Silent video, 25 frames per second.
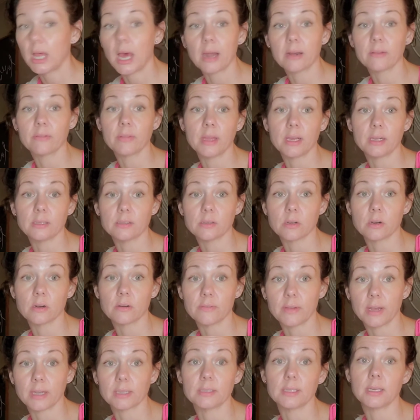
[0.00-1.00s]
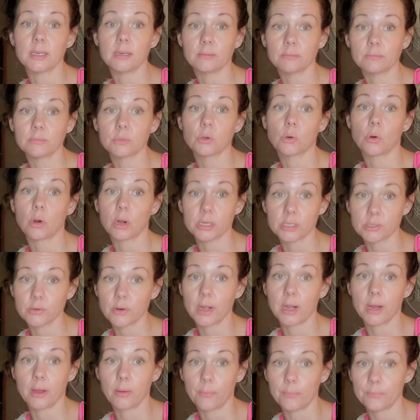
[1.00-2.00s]
things are affecting Taurus
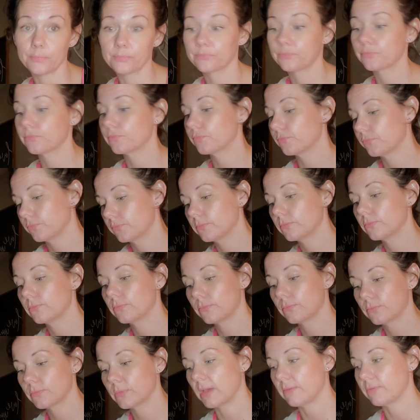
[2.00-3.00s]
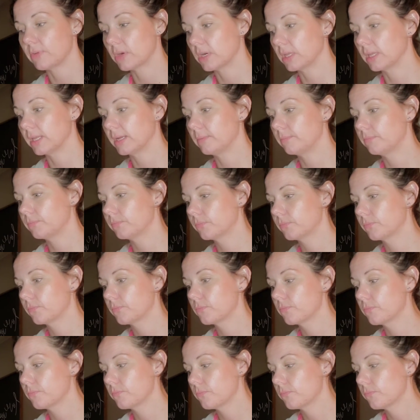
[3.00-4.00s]
right now. Definitely.
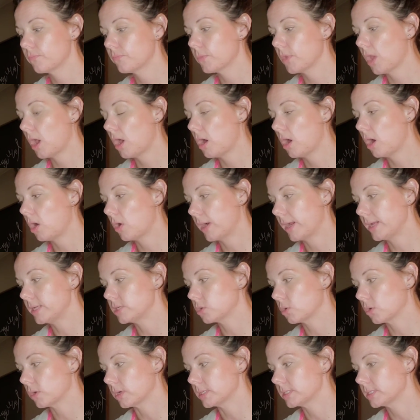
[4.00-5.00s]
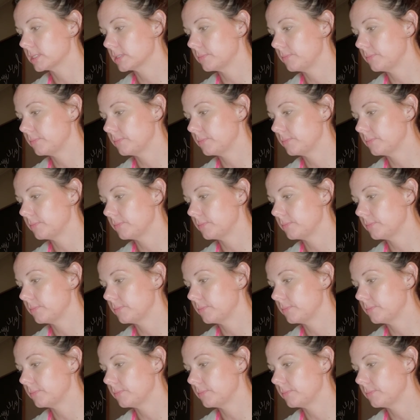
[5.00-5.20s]
All right, Taurus.